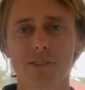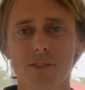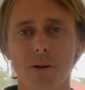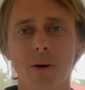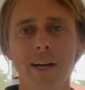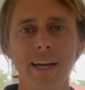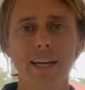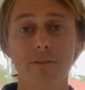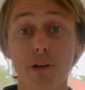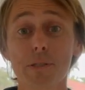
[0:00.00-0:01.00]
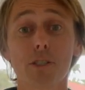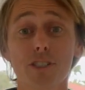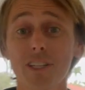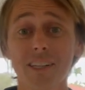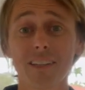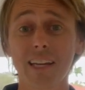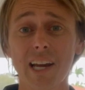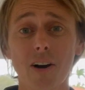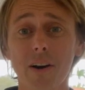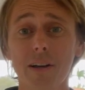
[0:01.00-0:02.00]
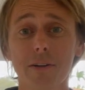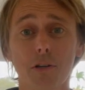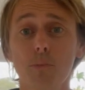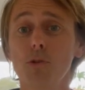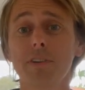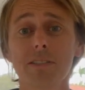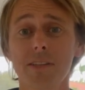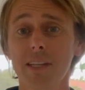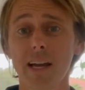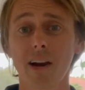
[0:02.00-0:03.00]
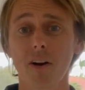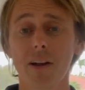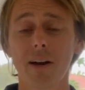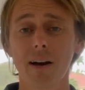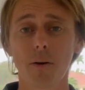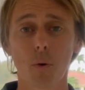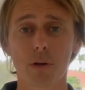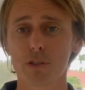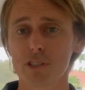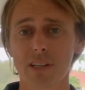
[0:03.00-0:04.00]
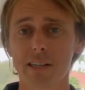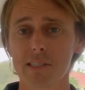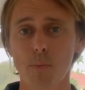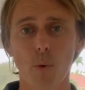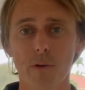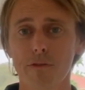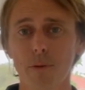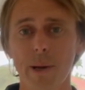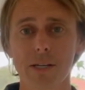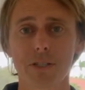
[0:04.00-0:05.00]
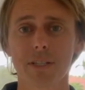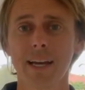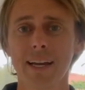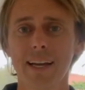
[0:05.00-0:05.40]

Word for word: So if you're interested in the area, you're moving to the area, or you just like some more information,